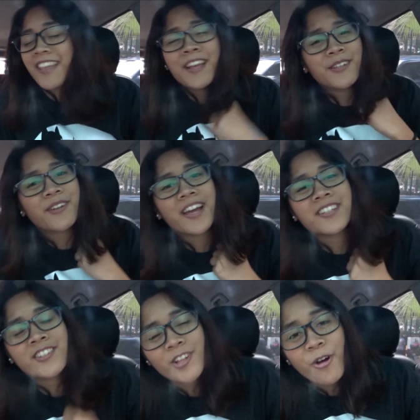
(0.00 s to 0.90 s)
Thank you
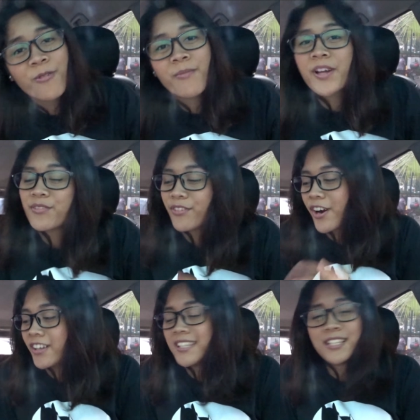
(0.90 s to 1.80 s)
guys so much for
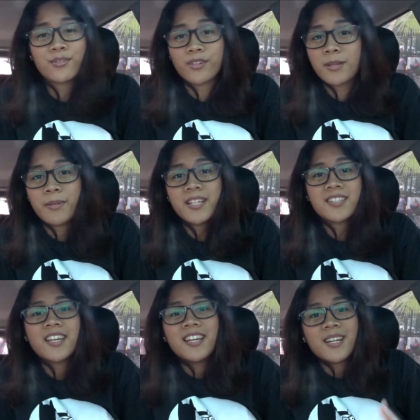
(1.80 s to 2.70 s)
all these
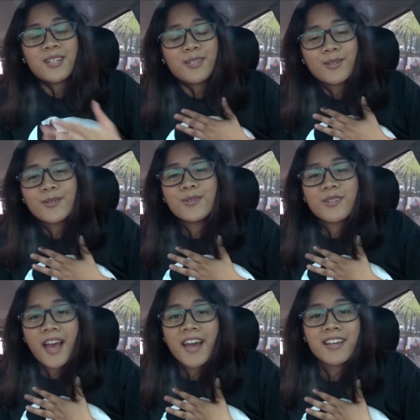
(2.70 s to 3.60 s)
freebies. You
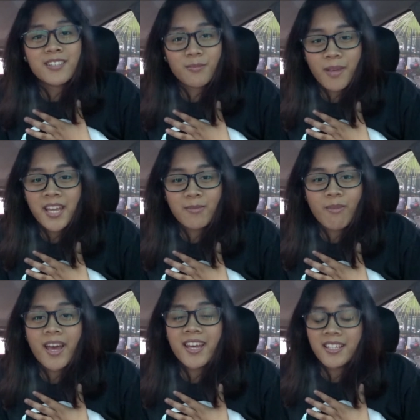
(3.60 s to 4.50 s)
guys made
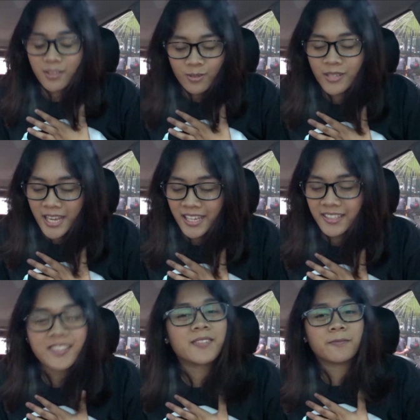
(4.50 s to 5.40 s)
my two
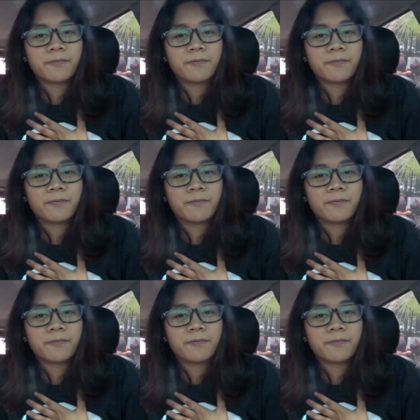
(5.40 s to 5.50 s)
days.